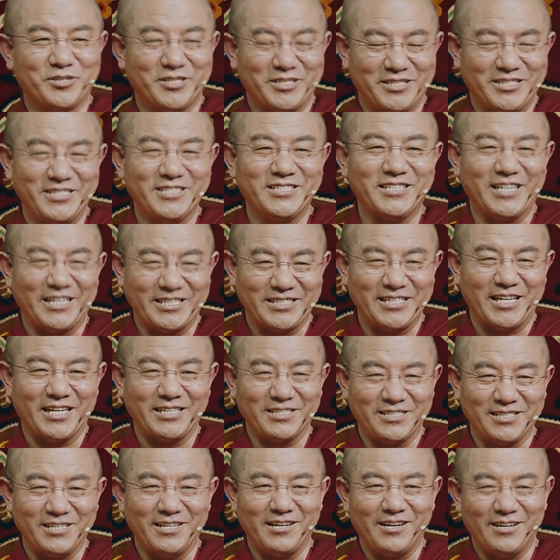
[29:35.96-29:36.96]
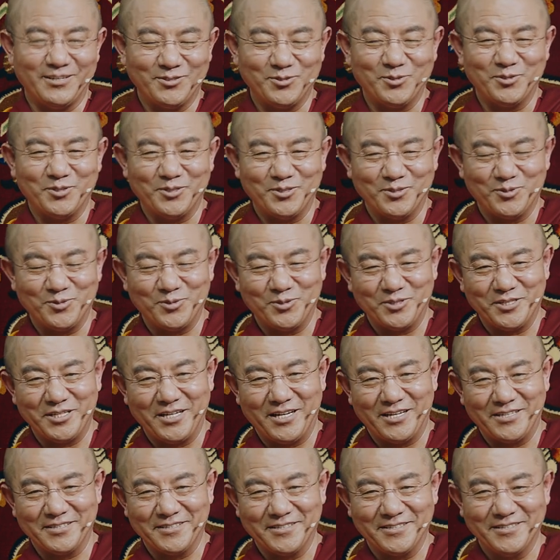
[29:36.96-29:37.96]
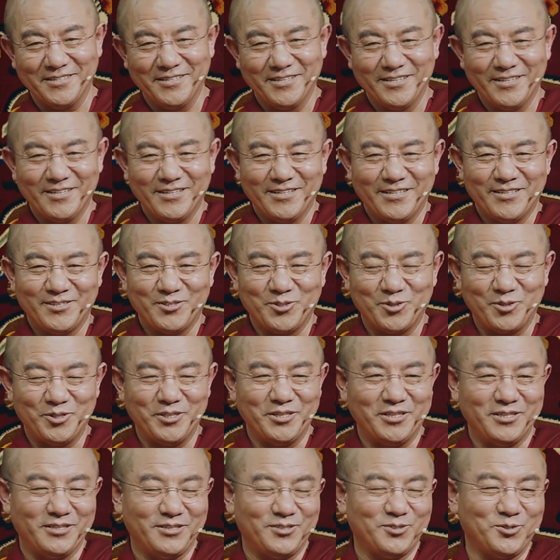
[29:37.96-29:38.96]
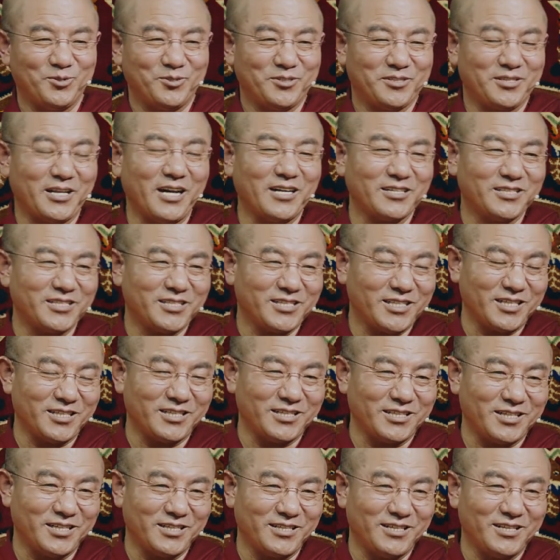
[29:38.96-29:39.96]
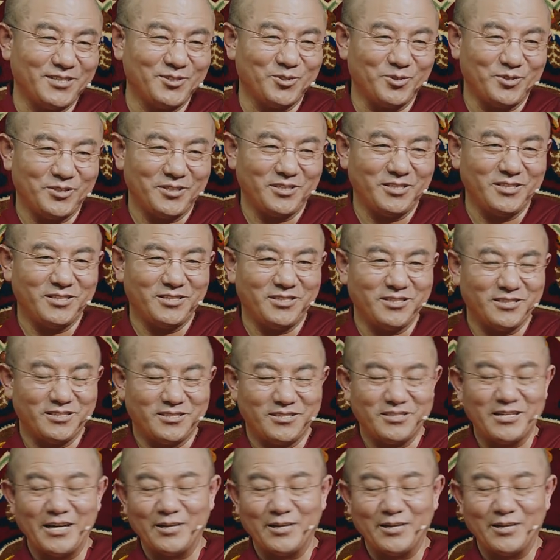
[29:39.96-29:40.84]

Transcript: the inspiration for me to remember that story because the sunlight